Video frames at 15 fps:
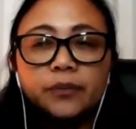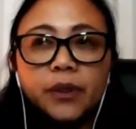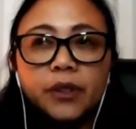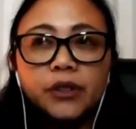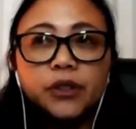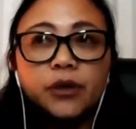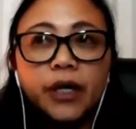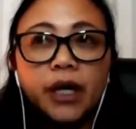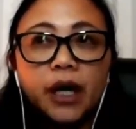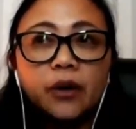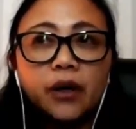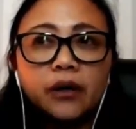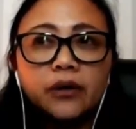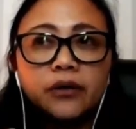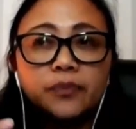sorry,
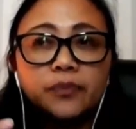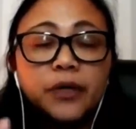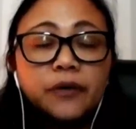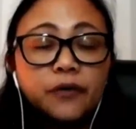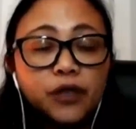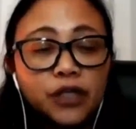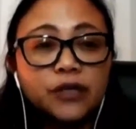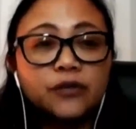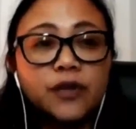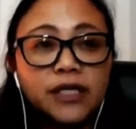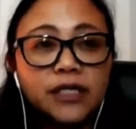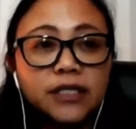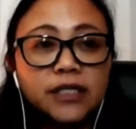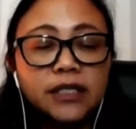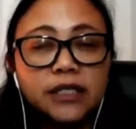previous
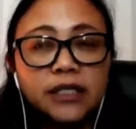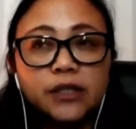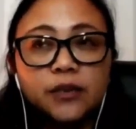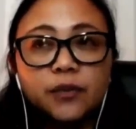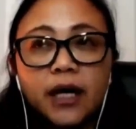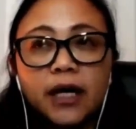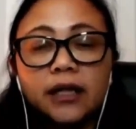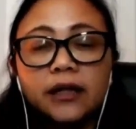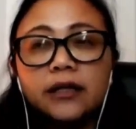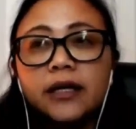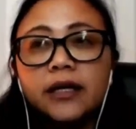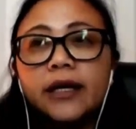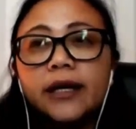addresses as well.